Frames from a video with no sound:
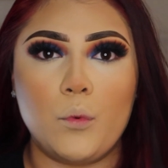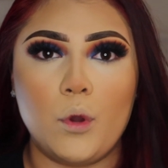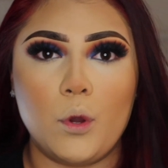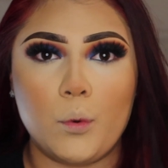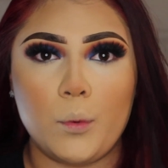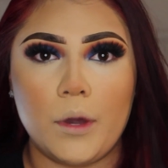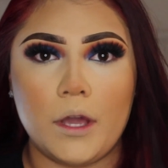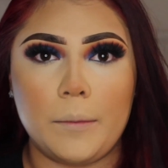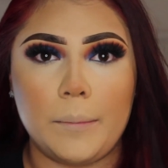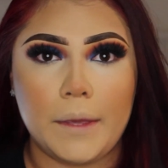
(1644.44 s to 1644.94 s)
real
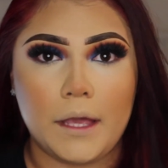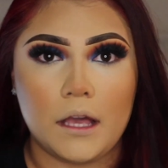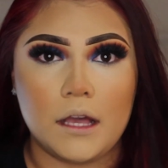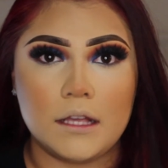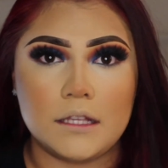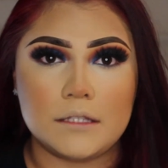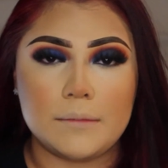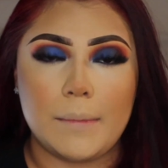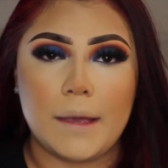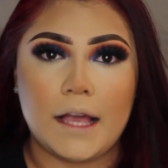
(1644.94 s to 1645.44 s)
quick
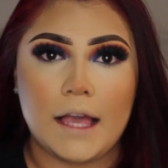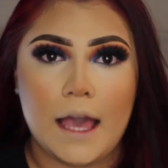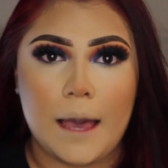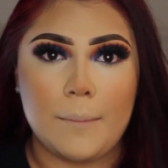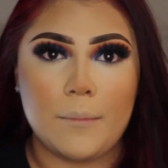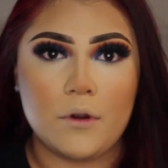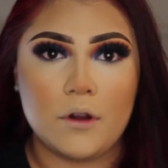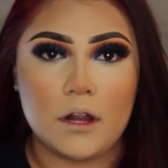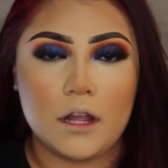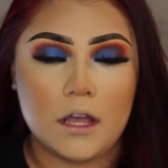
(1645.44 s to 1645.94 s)
because my
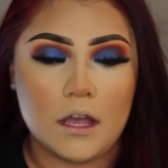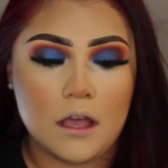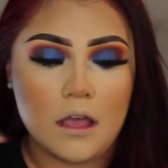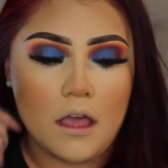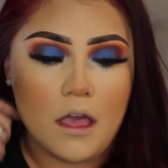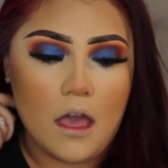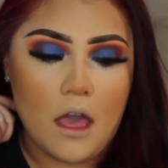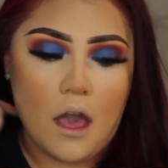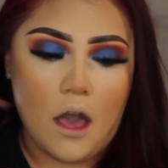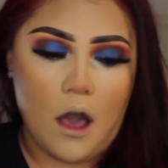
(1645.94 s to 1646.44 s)
camera
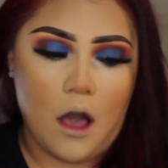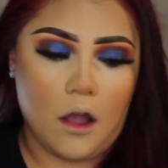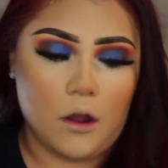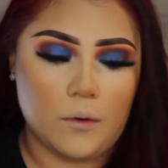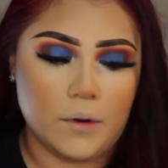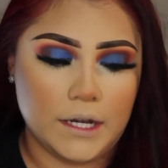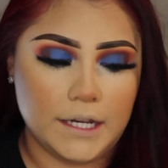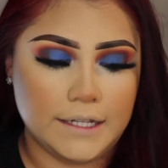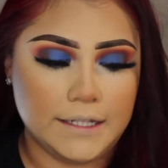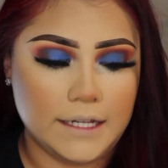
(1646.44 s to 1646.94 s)

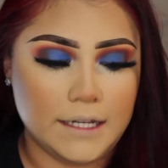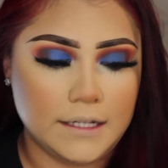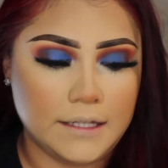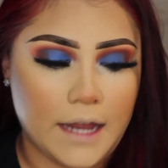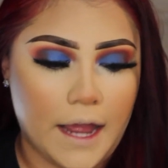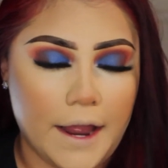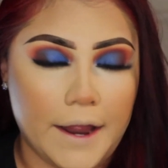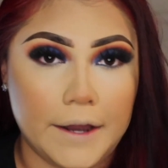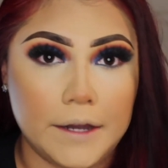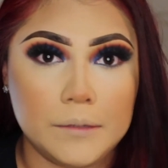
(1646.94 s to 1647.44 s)
already did
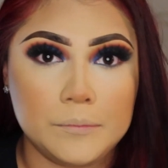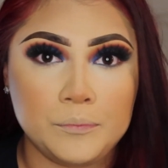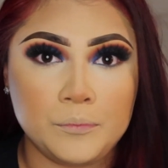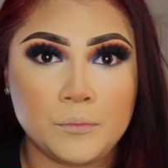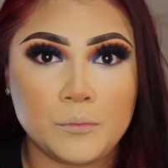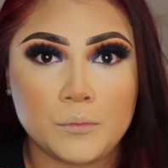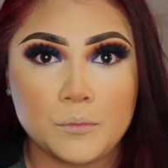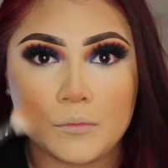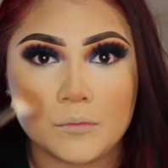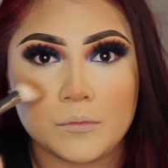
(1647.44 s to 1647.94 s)
die.
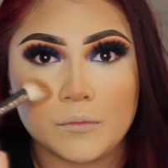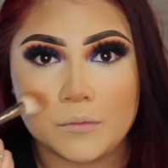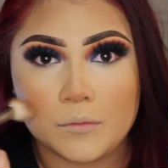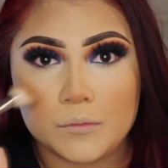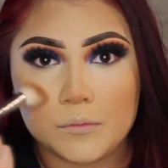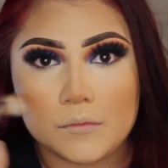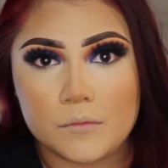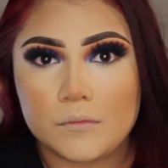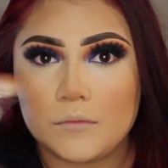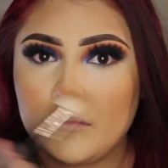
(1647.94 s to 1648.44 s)

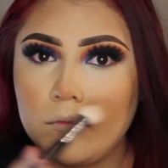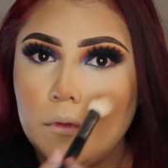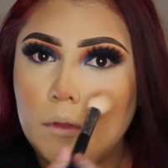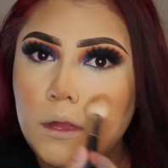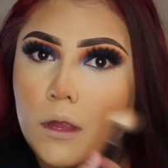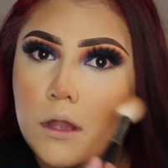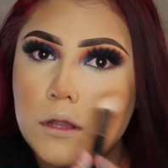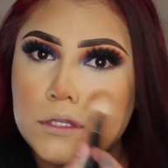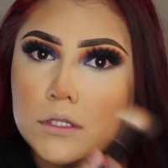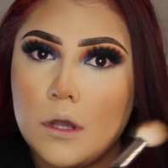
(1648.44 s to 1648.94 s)

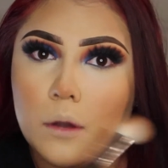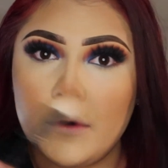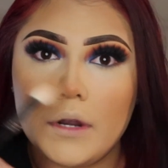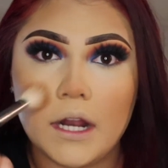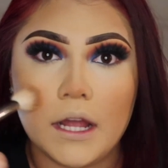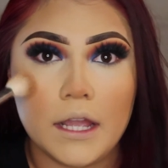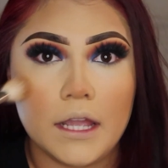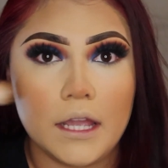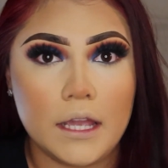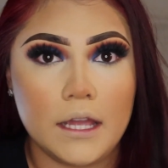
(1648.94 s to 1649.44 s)
So when
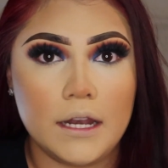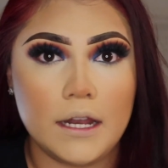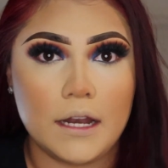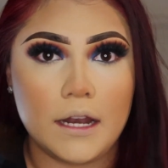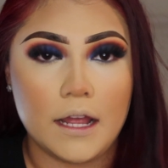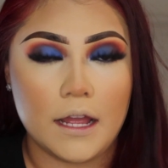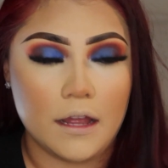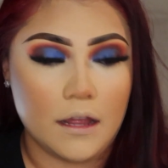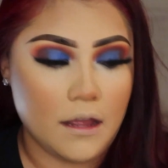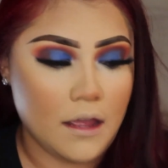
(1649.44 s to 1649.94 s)
I
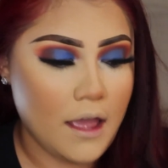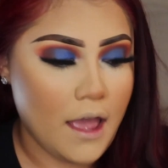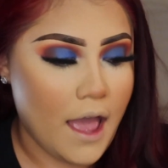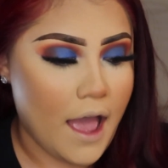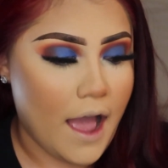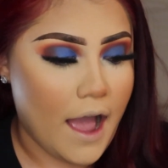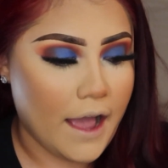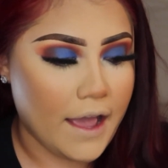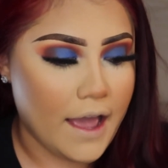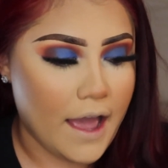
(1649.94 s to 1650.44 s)

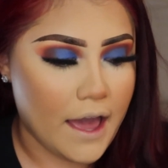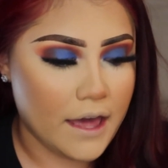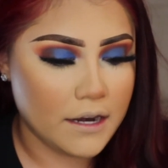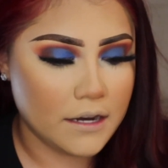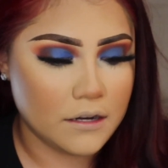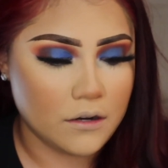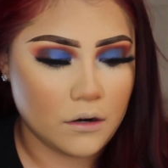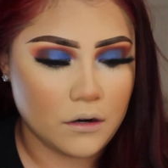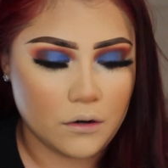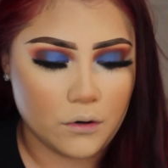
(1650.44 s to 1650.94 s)

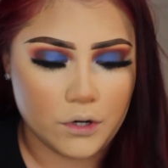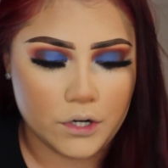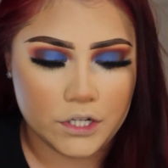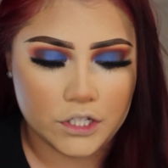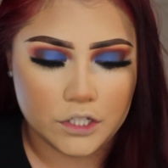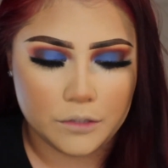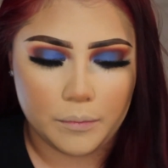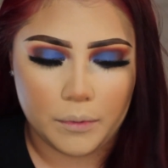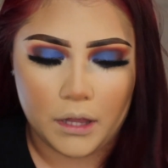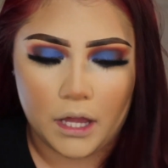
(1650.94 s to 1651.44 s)
added
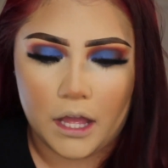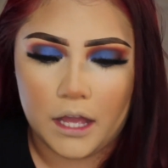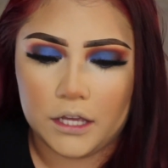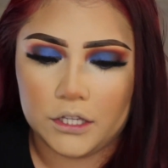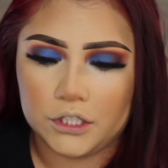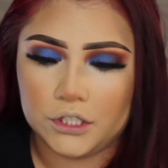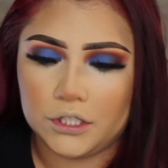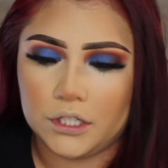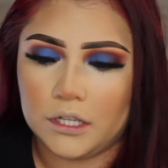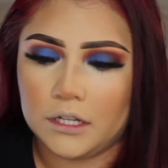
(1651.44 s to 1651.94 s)
orange
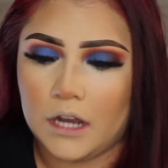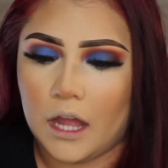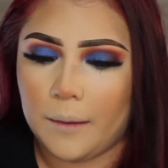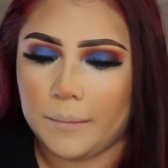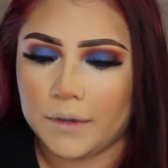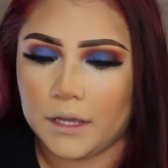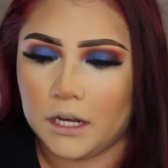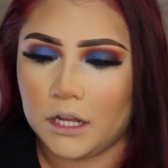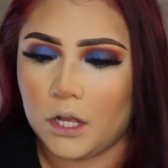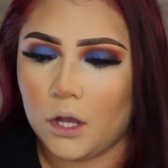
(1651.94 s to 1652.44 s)
blush. Now
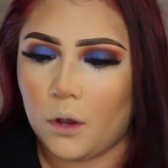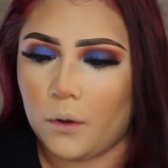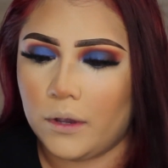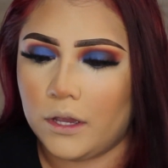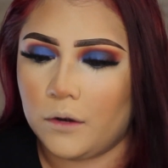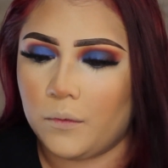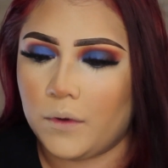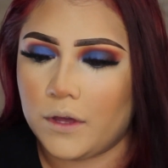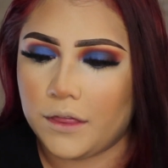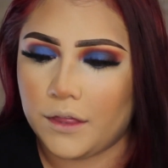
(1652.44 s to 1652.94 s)
I'm gonna go
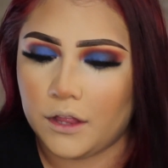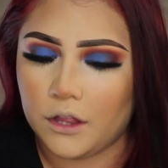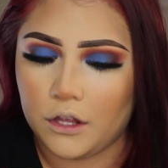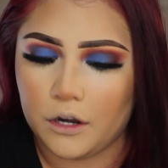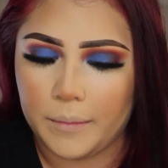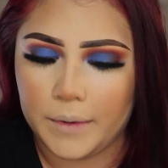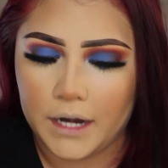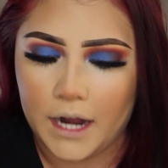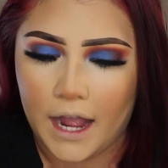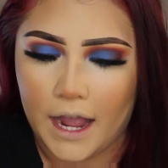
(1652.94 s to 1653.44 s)
in with a little
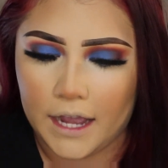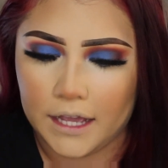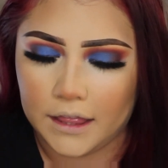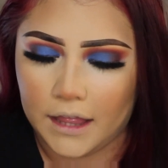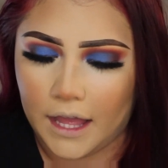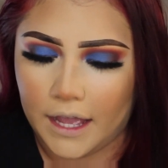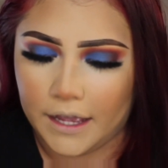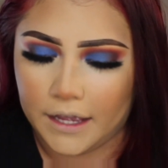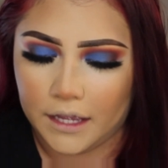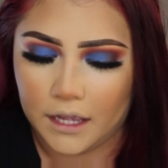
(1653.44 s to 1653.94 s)
bit of
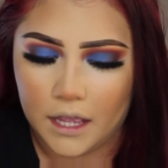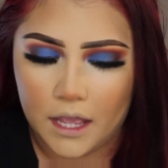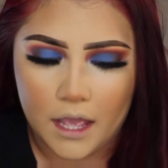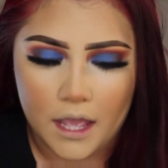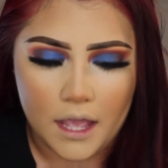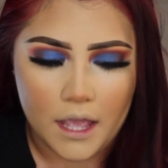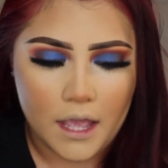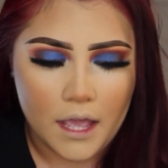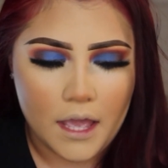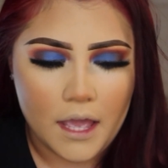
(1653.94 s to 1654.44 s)
highlight,
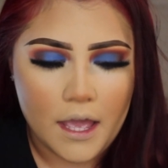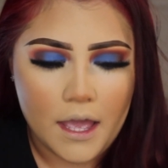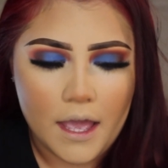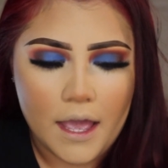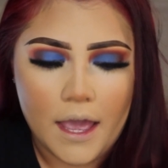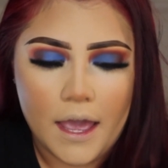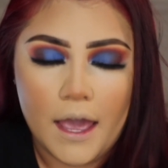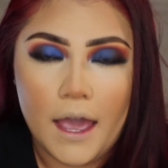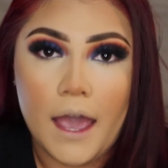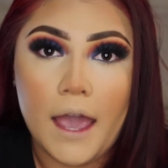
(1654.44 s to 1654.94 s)

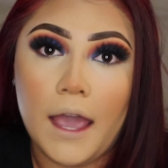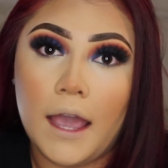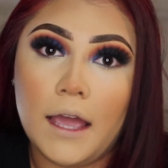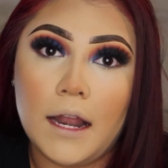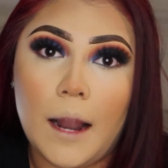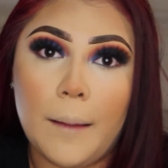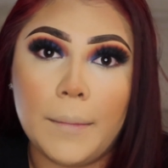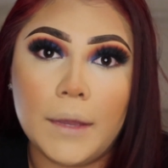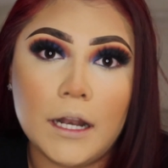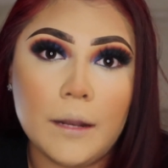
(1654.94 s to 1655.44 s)
and
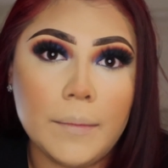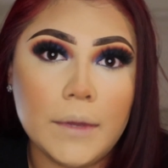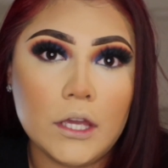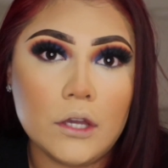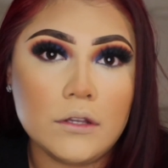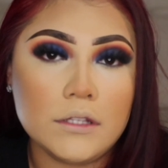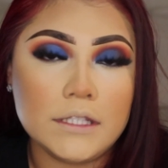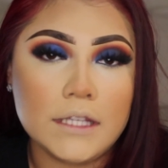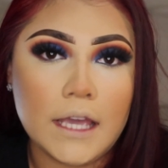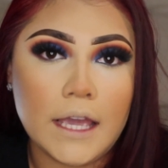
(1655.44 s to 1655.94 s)
I'm gonna be
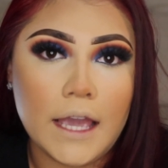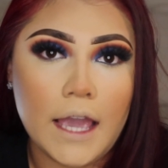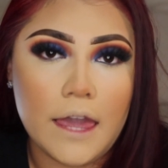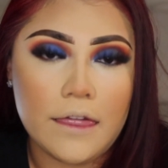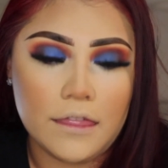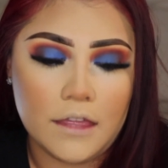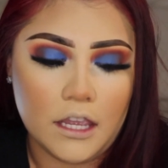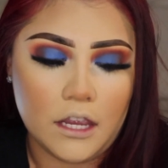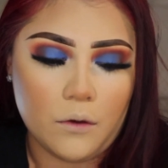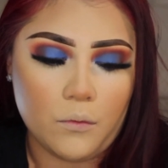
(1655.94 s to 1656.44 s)
using
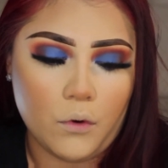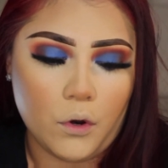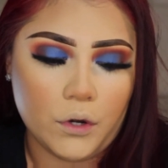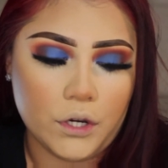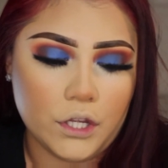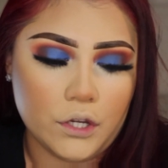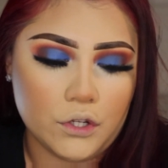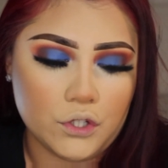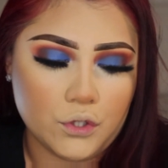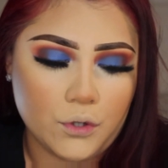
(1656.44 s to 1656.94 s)
the
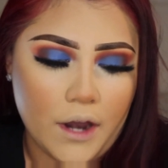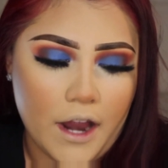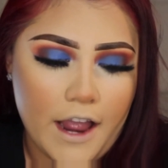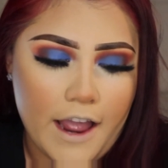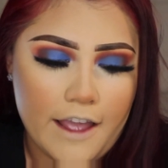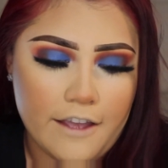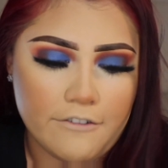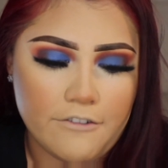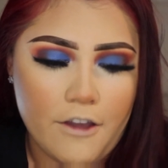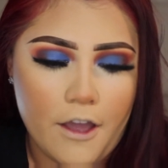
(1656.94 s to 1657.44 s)
Rodeo
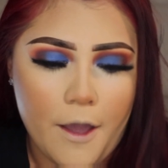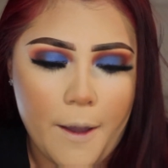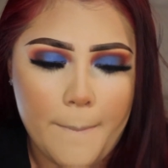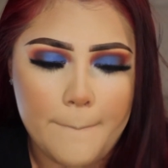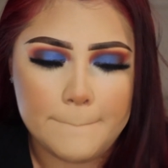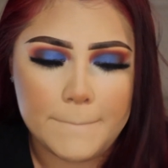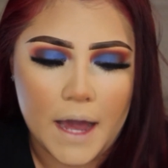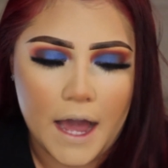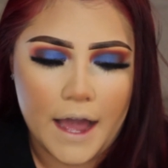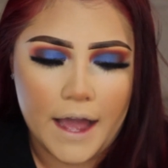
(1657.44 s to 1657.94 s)
Drive
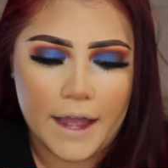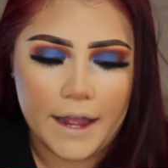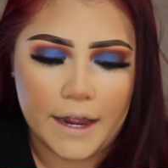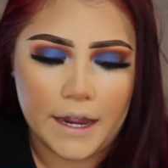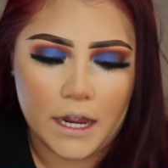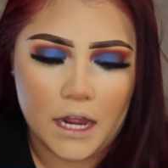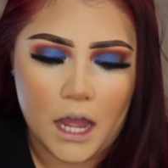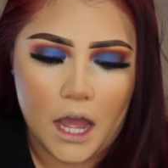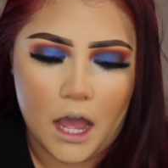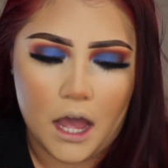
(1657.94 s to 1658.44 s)

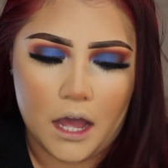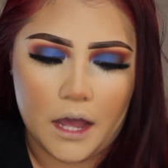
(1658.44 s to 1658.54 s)
by